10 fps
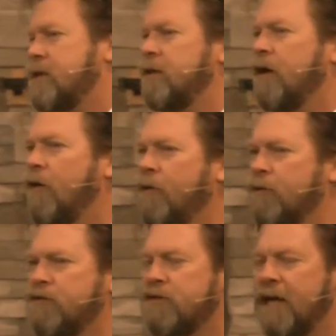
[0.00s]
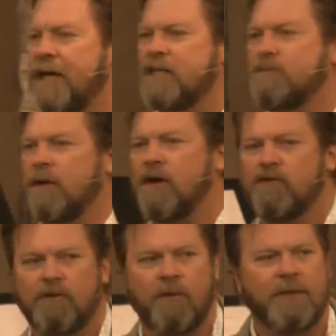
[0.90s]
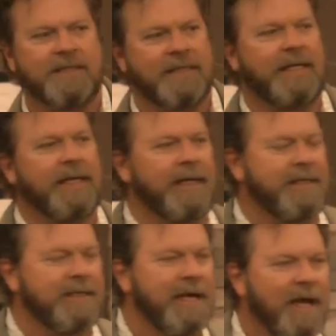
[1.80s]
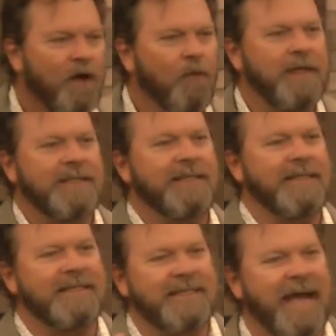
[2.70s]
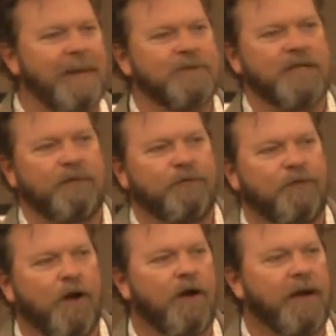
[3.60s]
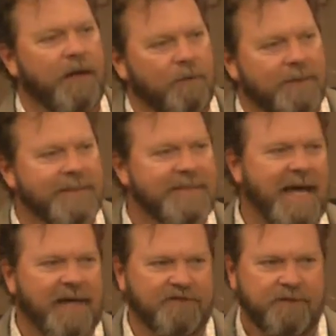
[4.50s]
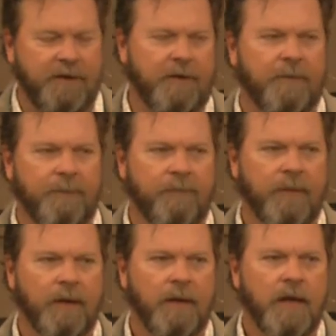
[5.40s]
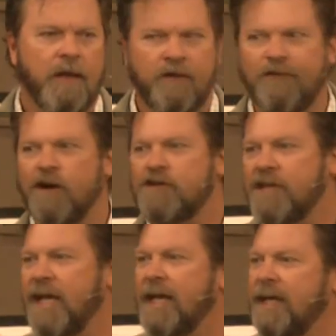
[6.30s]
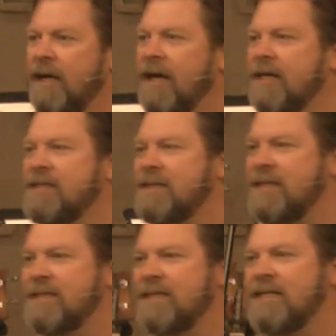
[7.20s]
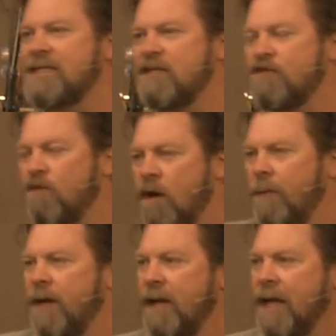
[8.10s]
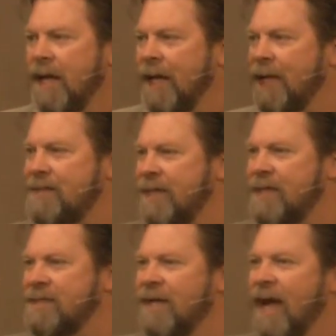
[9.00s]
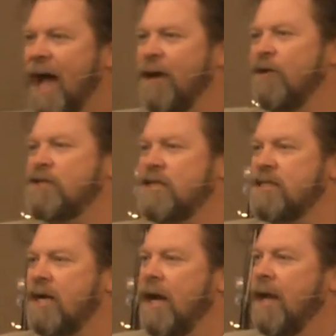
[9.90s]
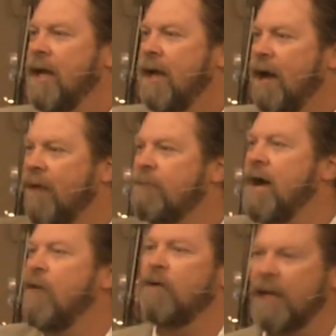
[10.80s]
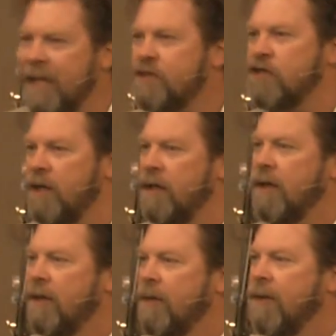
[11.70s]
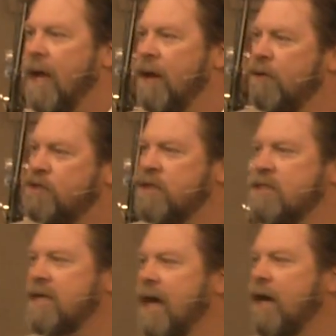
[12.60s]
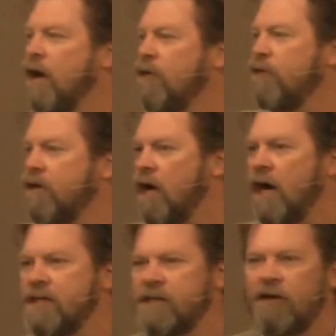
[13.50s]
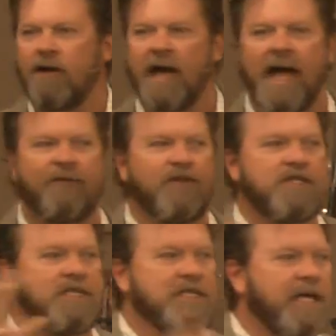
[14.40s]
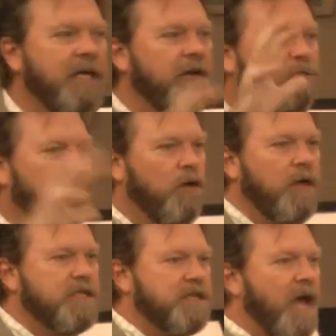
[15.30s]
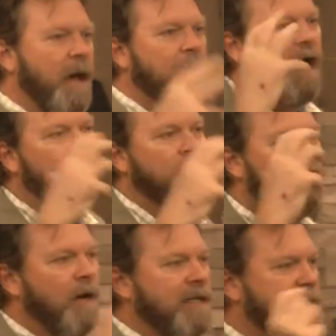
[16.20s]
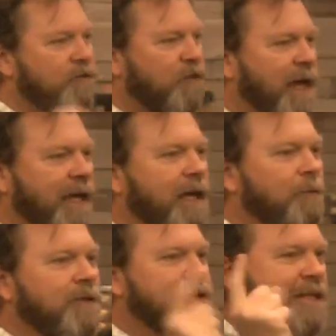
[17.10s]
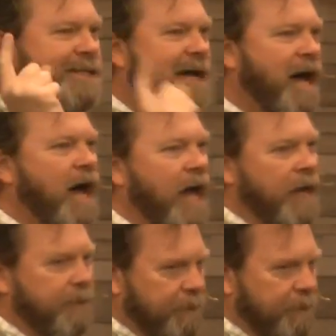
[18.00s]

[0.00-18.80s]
to know those things, because what we see is we see Samson flirting with disaster. The first thing he does is he sees this woman and he says, I know she's not of my religion. I know she's got other gods in her life and she's influenced by other ways of thinking, but she's hot.